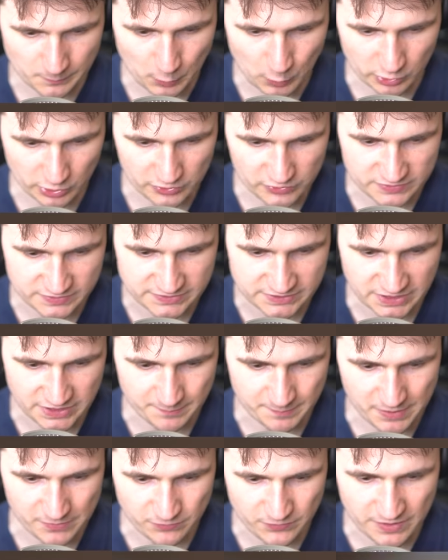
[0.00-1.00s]
motor this
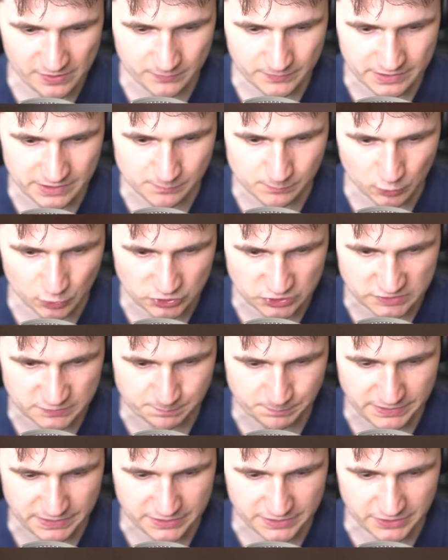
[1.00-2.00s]
time. I think we need more
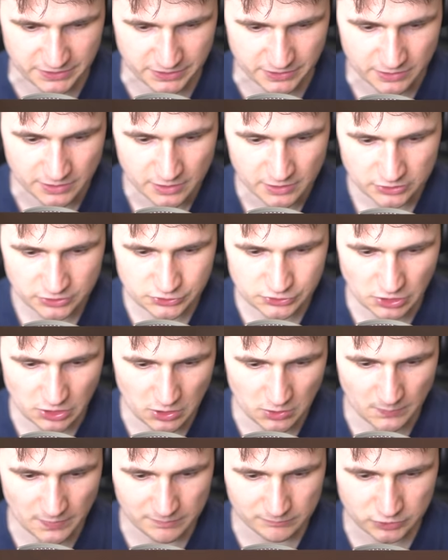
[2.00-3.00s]
speed here.
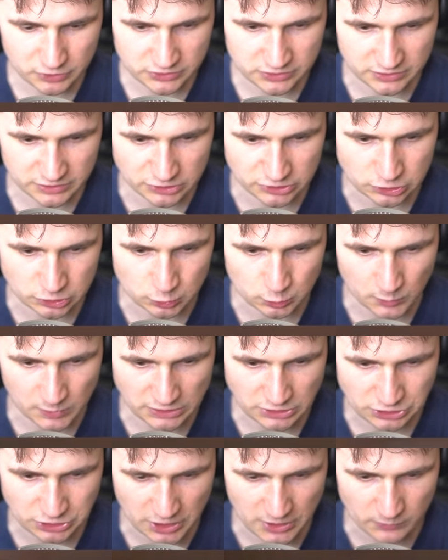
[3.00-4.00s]
So I'm just gonna
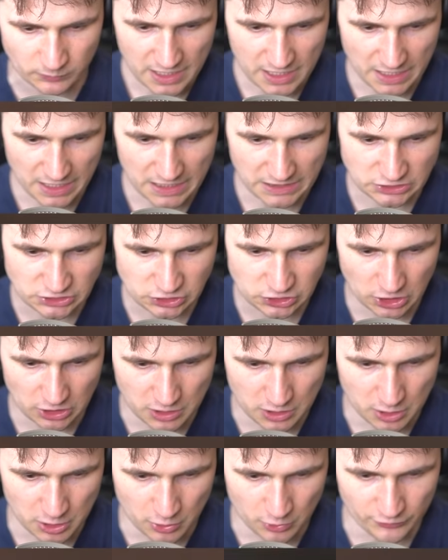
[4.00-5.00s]
stretch out and let's
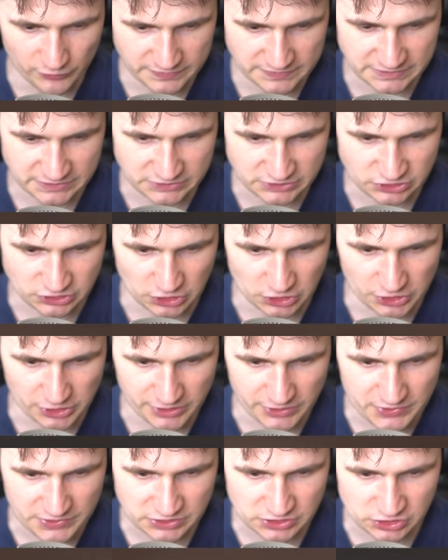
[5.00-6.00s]
go. This is sturdy.
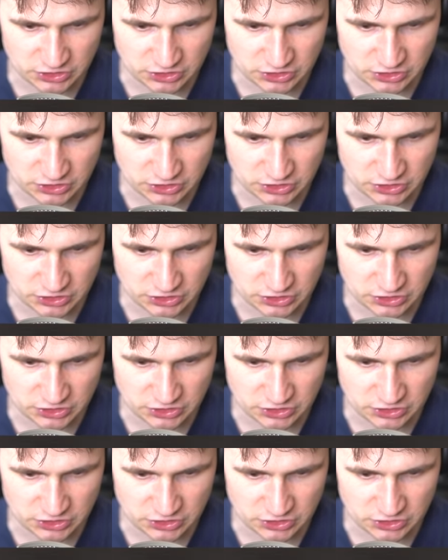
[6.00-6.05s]
This